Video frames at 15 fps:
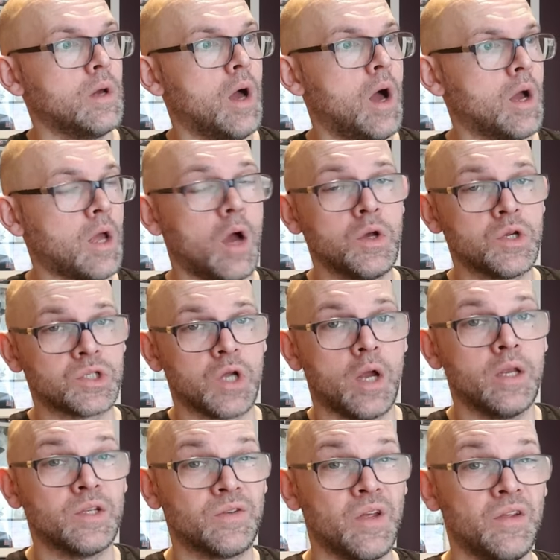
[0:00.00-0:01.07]
uh,
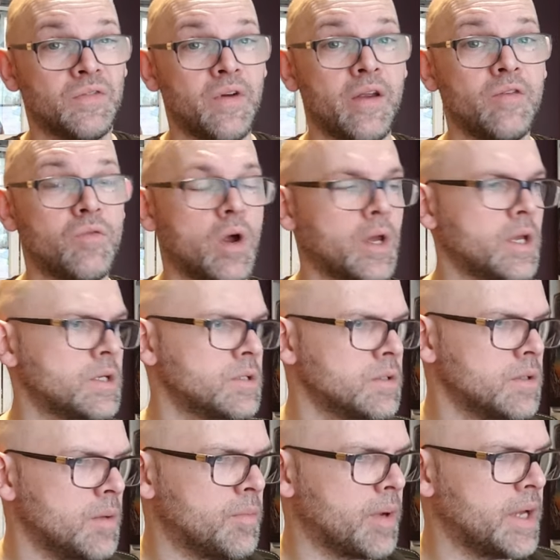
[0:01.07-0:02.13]
coastline is, is very rugged
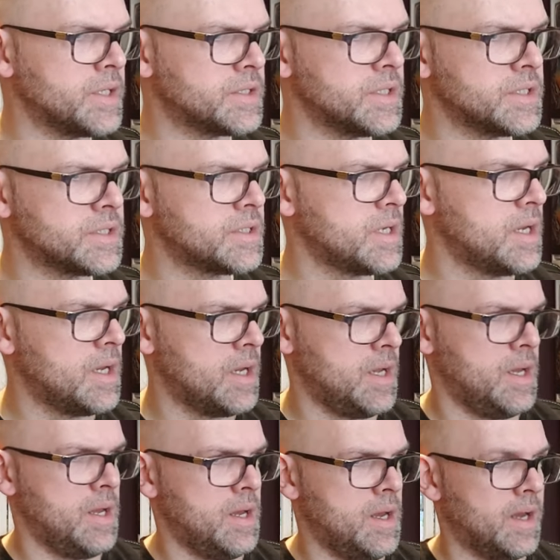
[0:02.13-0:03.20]
in places
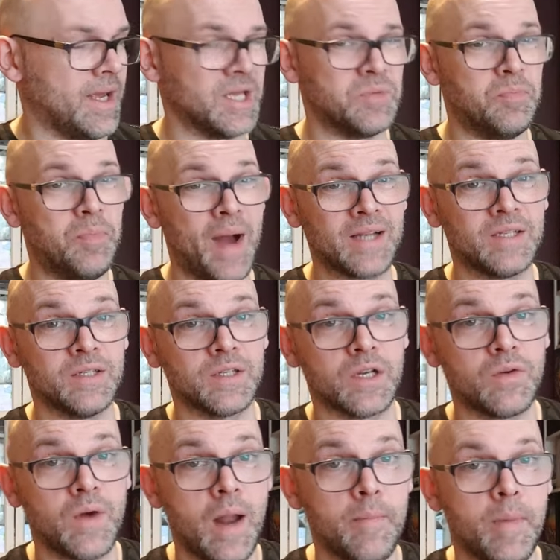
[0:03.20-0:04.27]
and gets battered to
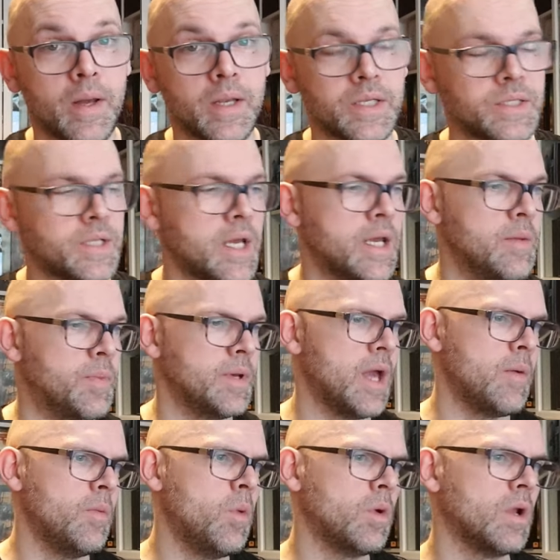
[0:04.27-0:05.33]
crap by the sea. But
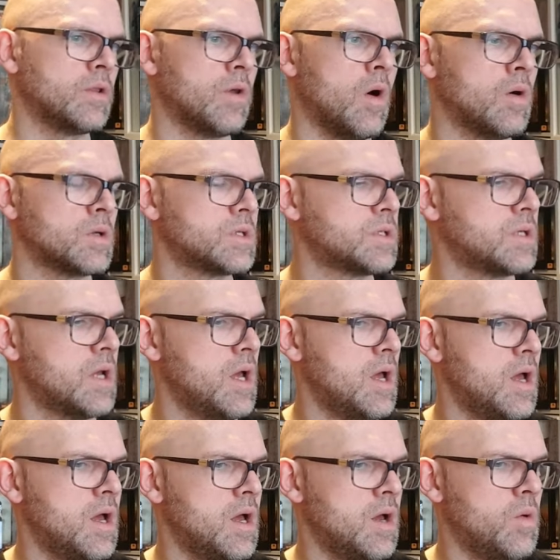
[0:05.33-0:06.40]
yeah, we walked the dogs.
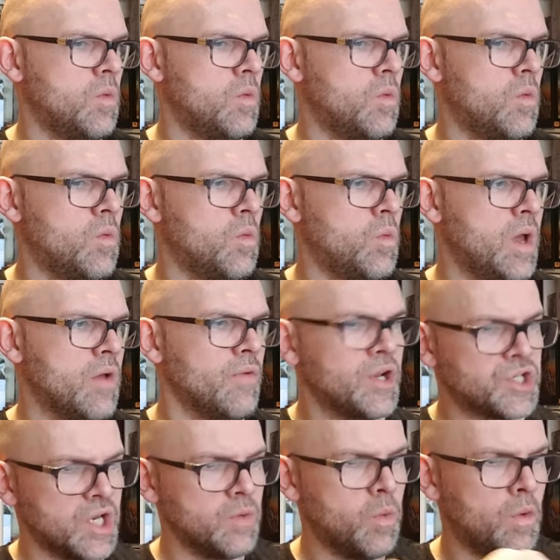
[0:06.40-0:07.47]
We
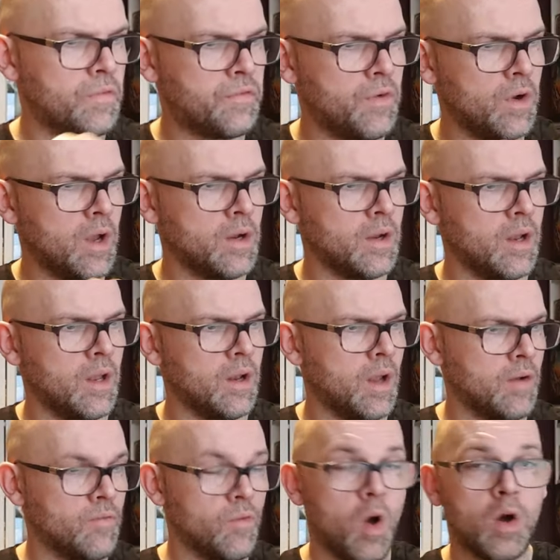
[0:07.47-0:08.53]
originally walked through a load of
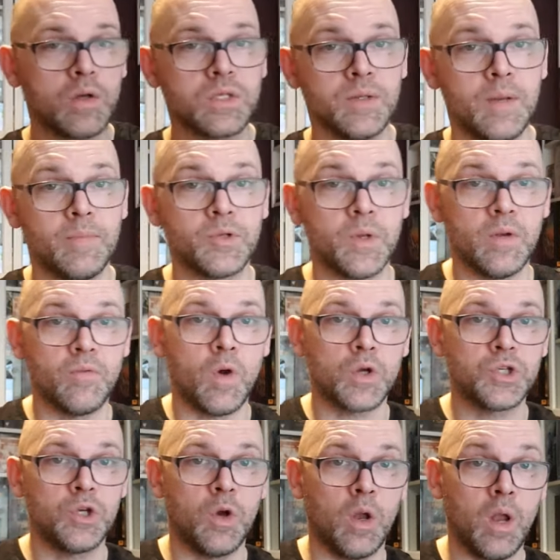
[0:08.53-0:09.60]
like rocks, and in between the
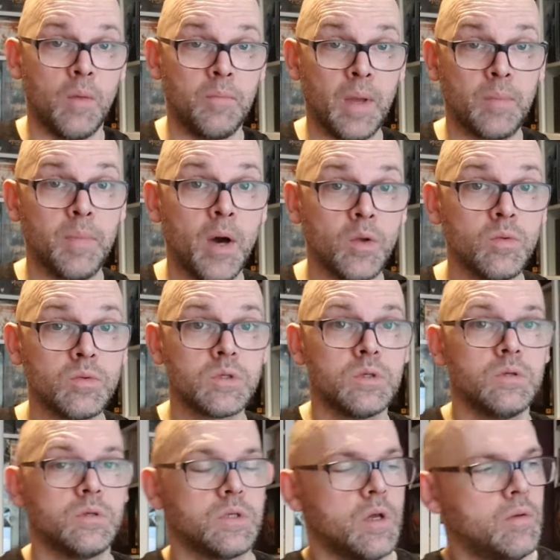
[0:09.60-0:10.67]
rocks you got like big
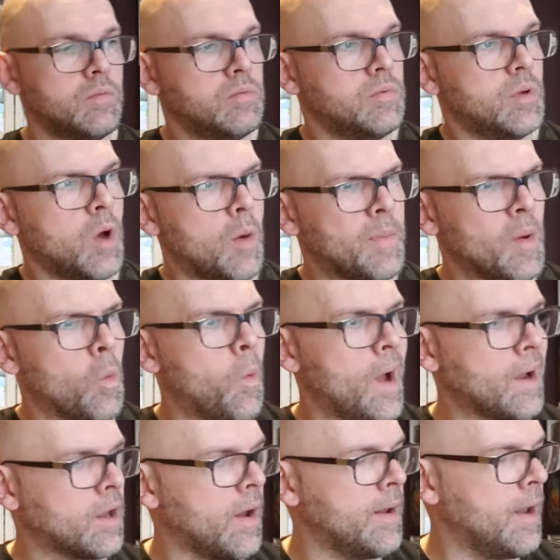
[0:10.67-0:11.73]
puddles, so got a bit
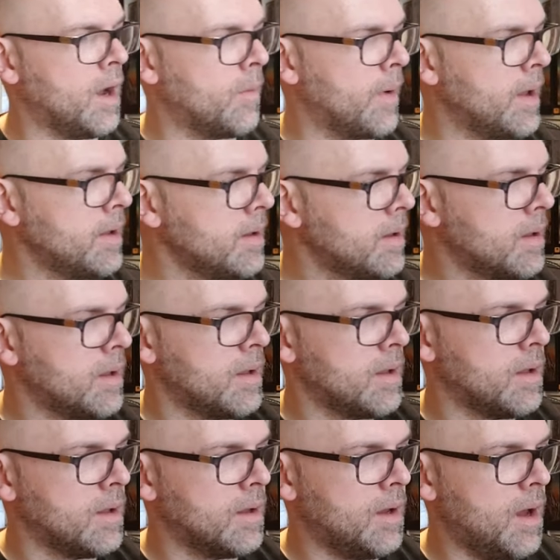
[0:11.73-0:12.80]
wet going that way.
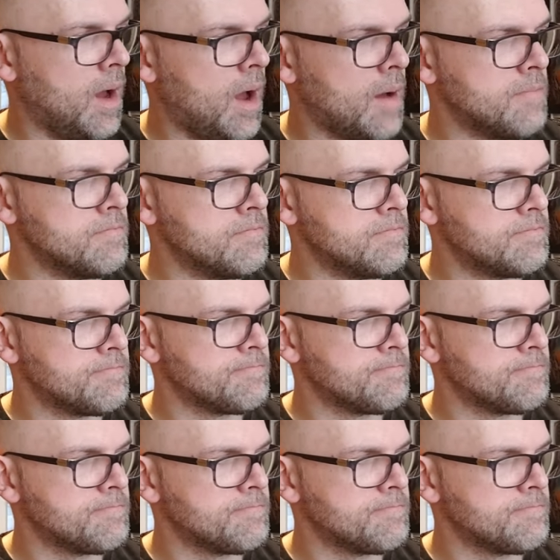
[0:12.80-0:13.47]
Um,